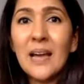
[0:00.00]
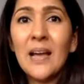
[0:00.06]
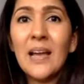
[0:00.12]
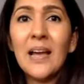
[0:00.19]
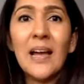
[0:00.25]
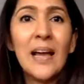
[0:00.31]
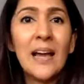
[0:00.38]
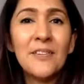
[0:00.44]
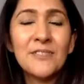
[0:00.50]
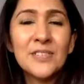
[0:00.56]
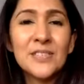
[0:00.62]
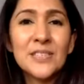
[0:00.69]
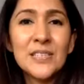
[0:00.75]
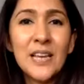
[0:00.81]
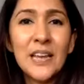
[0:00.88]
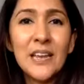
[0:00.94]
I have to
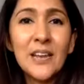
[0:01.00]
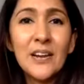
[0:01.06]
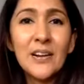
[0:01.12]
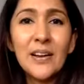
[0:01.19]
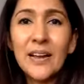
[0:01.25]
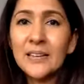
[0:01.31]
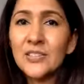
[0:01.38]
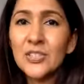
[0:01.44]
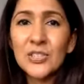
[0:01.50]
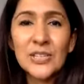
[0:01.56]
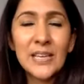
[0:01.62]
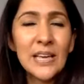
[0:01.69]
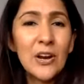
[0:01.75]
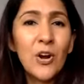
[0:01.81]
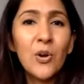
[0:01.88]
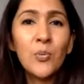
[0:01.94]
stay here and just
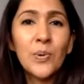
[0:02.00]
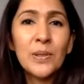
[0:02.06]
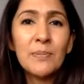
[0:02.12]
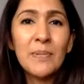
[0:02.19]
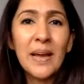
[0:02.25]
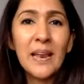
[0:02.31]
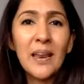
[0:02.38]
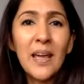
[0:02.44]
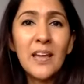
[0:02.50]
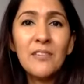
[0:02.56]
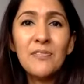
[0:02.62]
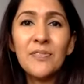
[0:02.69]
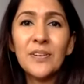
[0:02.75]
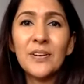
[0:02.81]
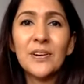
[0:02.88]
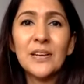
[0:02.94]
get on with my
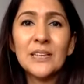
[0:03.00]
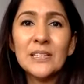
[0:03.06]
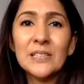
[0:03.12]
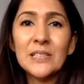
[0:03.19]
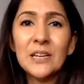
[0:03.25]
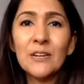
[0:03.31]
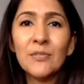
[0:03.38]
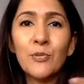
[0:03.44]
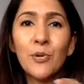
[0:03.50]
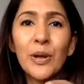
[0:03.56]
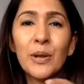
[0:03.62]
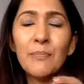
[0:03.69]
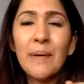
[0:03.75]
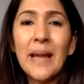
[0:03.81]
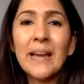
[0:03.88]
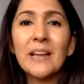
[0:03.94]
life here instead of
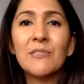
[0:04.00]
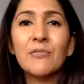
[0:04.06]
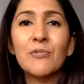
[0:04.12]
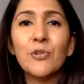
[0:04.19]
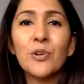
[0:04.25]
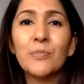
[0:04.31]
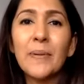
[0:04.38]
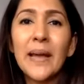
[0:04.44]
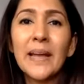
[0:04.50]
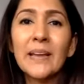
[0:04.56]
going back and forth.